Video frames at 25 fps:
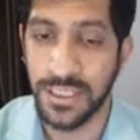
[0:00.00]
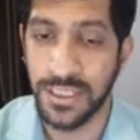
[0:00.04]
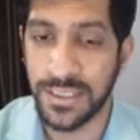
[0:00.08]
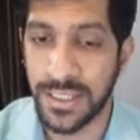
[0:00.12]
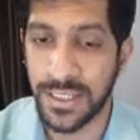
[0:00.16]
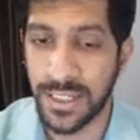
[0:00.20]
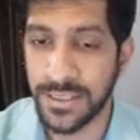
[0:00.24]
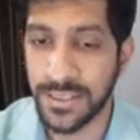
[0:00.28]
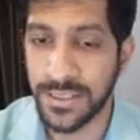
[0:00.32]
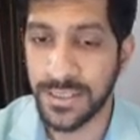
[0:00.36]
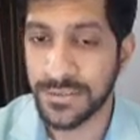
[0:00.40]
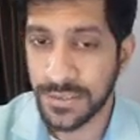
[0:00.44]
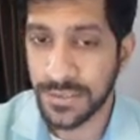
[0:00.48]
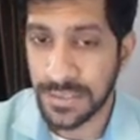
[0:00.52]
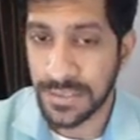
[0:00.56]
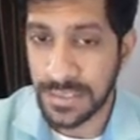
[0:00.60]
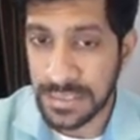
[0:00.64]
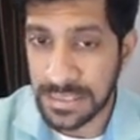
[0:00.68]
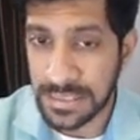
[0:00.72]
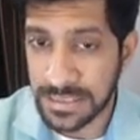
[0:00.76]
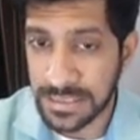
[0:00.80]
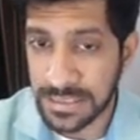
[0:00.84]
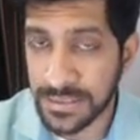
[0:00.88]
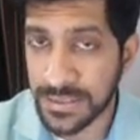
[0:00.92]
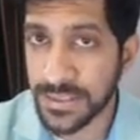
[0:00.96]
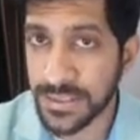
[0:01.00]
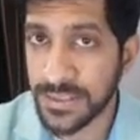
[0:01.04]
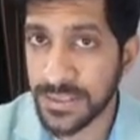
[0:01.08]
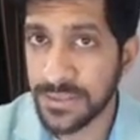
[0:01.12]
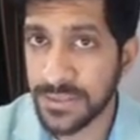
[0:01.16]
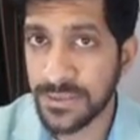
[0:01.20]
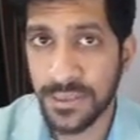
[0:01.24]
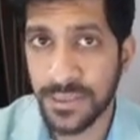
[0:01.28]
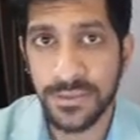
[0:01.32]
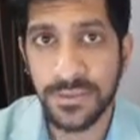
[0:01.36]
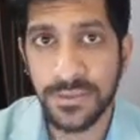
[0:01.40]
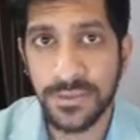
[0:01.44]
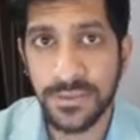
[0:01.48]
Hence, these
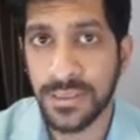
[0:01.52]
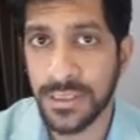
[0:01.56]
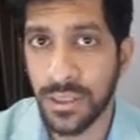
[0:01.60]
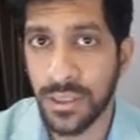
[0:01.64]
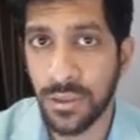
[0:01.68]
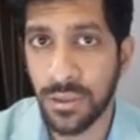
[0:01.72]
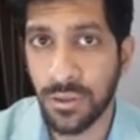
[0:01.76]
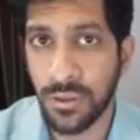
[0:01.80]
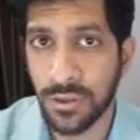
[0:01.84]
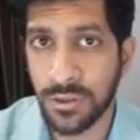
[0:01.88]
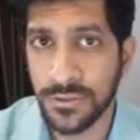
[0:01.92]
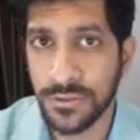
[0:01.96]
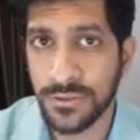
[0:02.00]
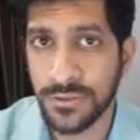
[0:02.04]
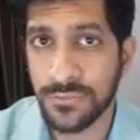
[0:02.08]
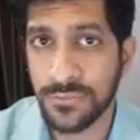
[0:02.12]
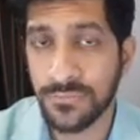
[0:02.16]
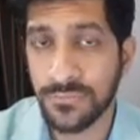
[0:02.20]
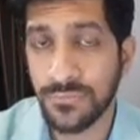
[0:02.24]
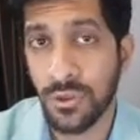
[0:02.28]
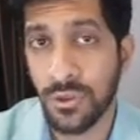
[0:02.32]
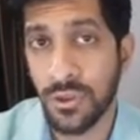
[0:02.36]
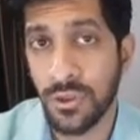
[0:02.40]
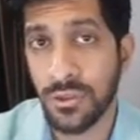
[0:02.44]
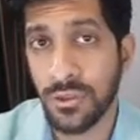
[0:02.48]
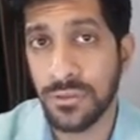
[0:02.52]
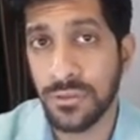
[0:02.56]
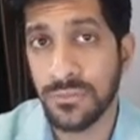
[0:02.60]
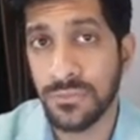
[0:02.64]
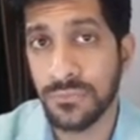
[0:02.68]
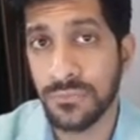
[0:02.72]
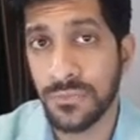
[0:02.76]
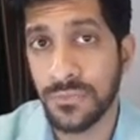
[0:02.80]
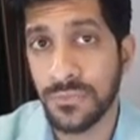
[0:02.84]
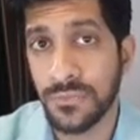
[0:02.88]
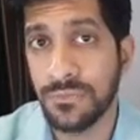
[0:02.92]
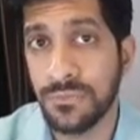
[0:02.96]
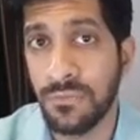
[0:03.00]
are the three laws for
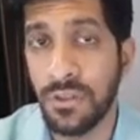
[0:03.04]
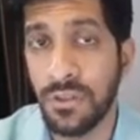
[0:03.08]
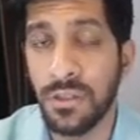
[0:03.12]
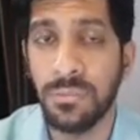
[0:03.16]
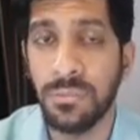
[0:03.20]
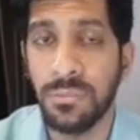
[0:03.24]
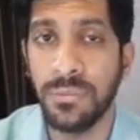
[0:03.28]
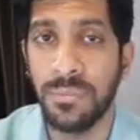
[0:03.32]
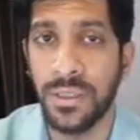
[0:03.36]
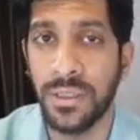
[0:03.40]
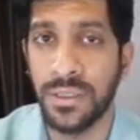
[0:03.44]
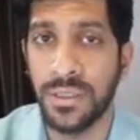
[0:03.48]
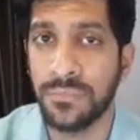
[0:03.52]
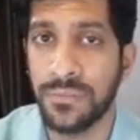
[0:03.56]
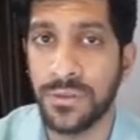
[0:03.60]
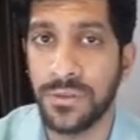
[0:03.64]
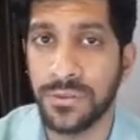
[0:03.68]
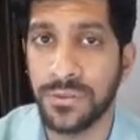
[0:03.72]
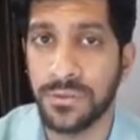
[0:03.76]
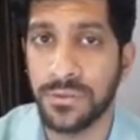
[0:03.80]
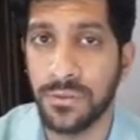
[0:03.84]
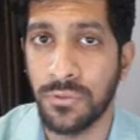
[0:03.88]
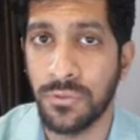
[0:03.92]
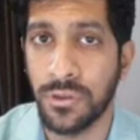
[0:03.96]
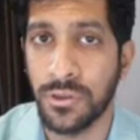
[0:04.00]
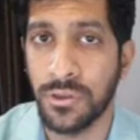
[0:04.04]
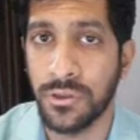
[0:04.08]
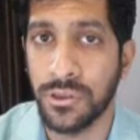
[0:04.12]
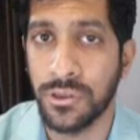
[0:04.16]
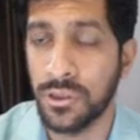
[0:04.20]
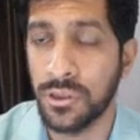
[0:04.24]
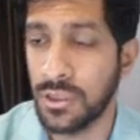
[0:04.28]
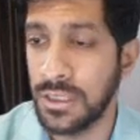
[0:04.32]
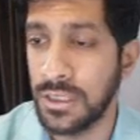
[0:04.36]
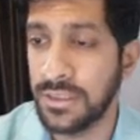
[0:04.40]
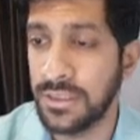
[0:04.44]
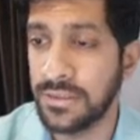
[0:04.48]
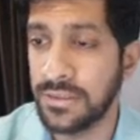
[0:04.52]
which will be beneficial for
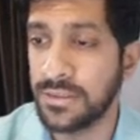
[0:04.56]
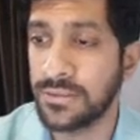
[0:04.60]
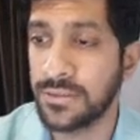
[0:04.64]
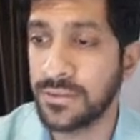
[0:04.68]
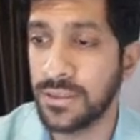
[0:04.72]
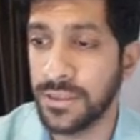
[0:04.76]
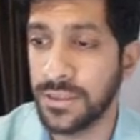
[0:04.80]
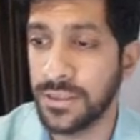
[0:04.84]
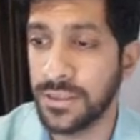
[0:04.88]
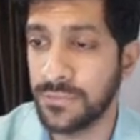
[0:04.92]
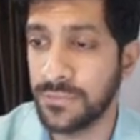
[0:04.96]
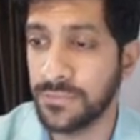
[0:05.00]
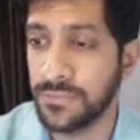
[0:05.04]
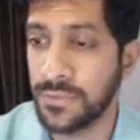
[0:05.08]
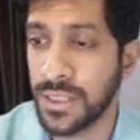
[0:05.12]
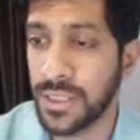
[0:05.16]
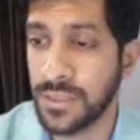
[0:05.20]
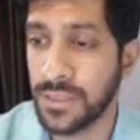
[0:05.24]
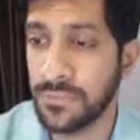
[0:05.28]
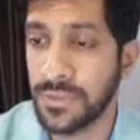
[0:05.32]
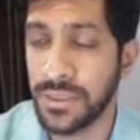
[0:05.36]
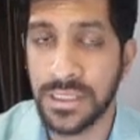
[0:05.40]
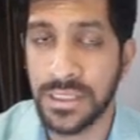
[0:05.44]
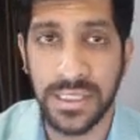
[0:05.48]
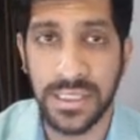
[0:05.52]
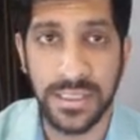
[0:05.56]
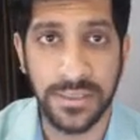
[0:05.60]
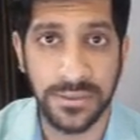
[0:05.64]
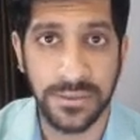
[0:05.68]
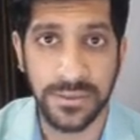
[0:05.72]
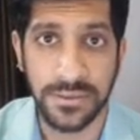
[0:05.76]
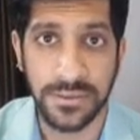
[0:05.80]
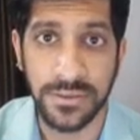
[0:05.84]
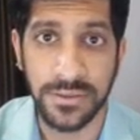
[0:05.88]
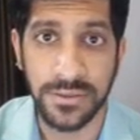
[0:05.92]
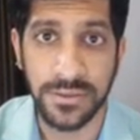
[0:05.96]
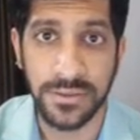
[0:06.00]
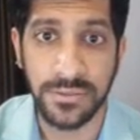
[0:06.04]
your study of
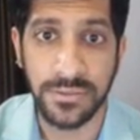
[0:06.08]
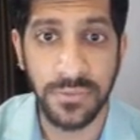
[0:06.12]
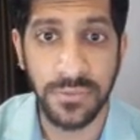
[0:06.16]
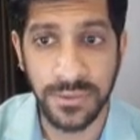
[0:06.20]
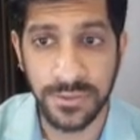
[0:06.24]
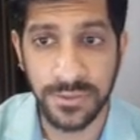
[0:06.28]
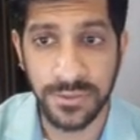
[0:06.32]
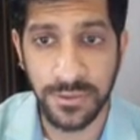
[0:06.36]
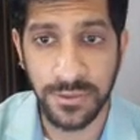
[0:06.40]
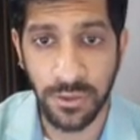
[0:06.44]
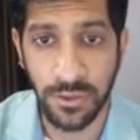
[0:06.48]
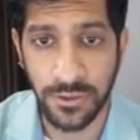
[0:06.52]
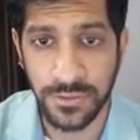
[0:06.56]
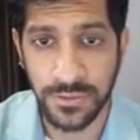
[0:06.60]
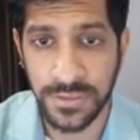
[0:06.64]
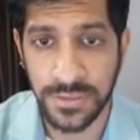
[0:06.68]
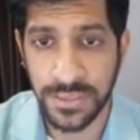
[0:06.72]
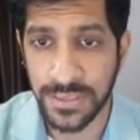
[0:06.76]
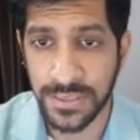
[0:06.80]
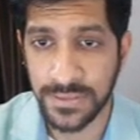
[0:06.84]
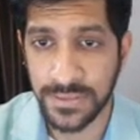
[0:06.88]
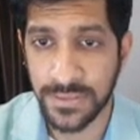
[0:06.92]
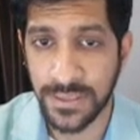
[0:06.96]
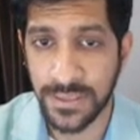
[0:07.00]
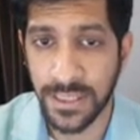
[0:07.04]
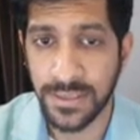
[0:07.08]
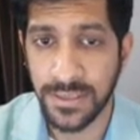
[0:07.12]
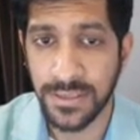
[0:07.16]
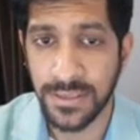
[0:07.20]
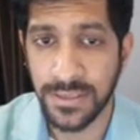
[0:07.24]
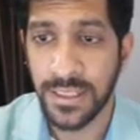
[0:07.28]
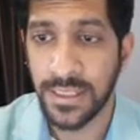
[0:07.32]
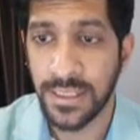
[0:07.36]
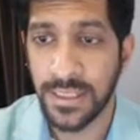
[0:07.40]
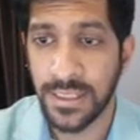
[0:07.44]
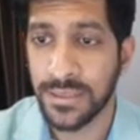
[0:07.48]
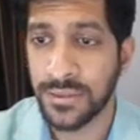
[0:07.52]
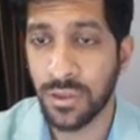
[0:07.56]
gravitation. The first law states that
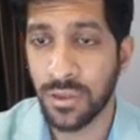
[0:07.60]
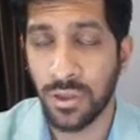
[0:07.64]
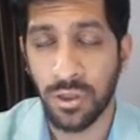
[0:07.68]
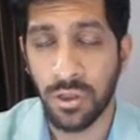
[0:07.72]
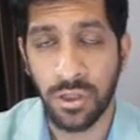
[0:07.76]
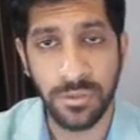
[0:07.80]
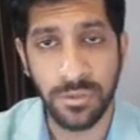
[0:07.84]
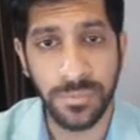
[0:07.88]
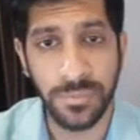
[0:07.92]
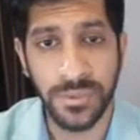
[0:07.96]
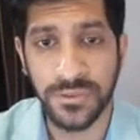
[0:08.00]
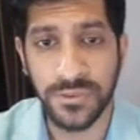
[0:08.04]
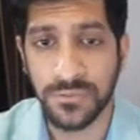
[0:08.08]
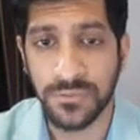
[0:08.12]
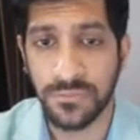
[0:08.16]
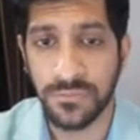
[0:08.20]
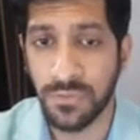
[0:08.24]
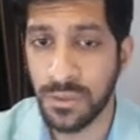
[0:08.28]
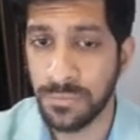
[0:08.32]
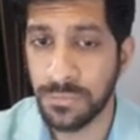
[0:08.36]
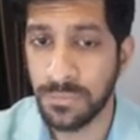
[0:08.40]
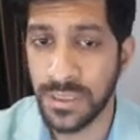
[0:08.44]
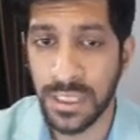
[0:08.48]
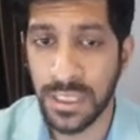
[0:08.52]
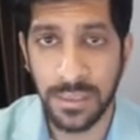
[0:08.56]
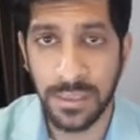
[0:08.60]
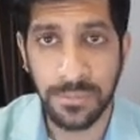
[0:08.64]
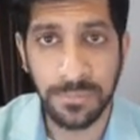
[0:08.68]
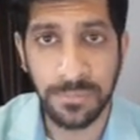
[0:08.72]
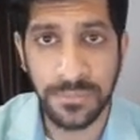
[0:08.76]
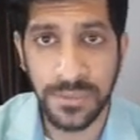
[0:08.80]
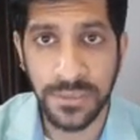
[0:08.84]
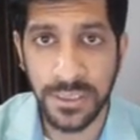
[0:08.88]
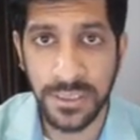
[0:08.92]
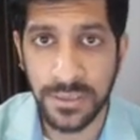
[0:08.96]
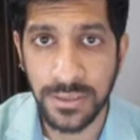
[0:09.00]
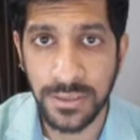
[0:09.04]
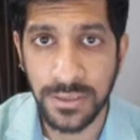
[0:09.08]
the orbits will be
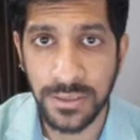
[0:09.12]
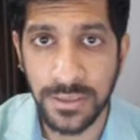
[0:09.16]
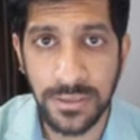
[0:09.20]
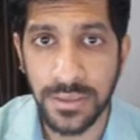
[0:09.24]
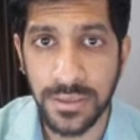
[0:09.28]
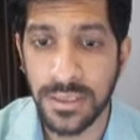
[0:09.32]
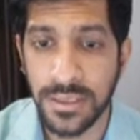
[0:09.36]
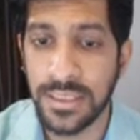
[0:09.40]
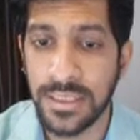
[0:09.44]
elliptical.